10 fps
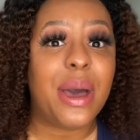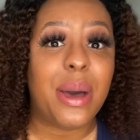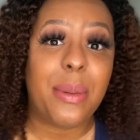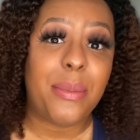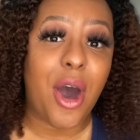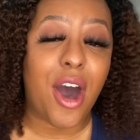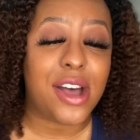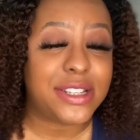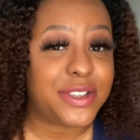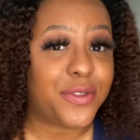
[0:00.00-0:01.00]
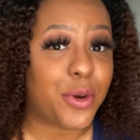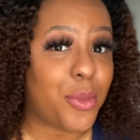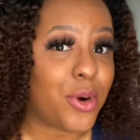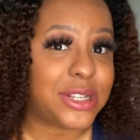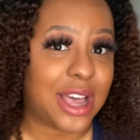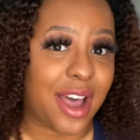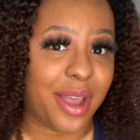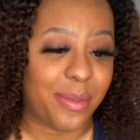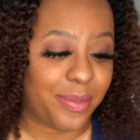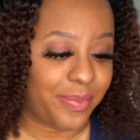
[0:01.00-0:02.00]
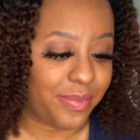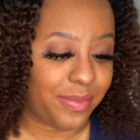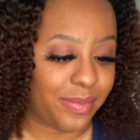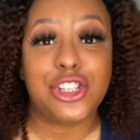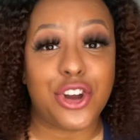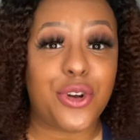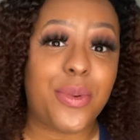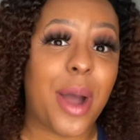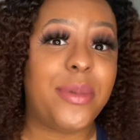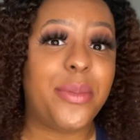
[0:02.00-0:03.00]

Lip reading: Pause for more time. Journal prompt number